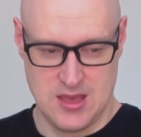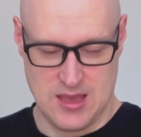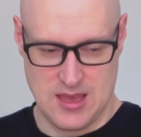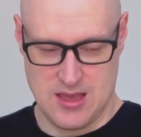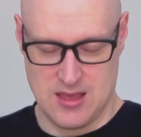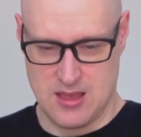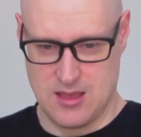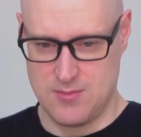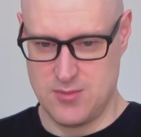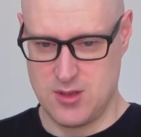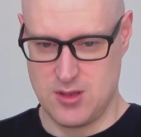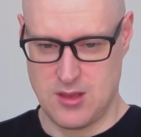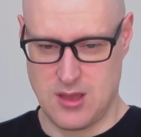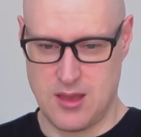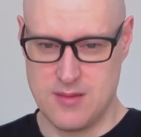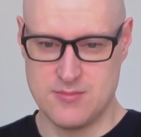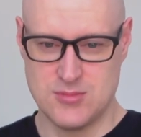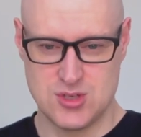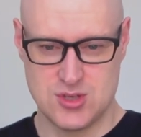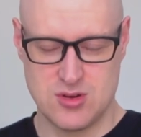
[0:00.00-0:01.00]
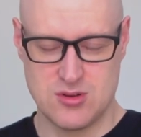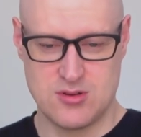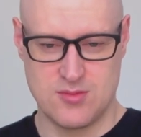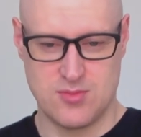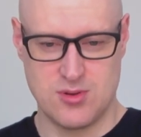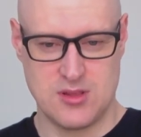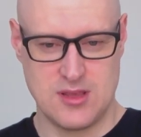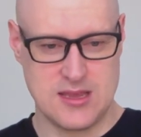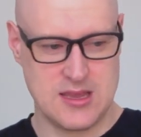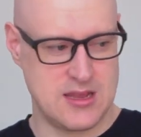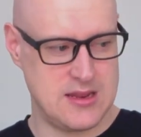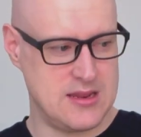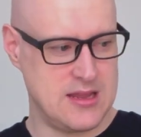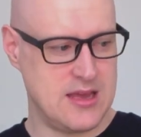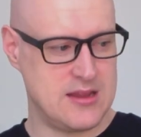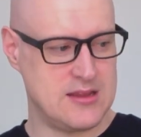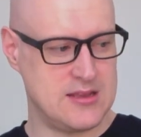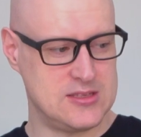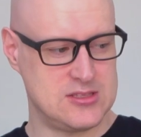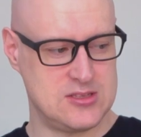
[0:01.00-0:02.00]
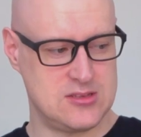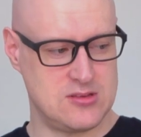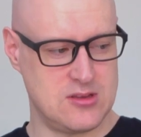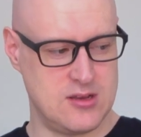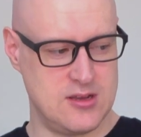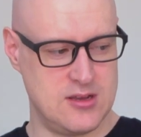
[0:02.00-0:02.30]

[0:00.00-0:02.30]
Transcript: I'm sure to play it not as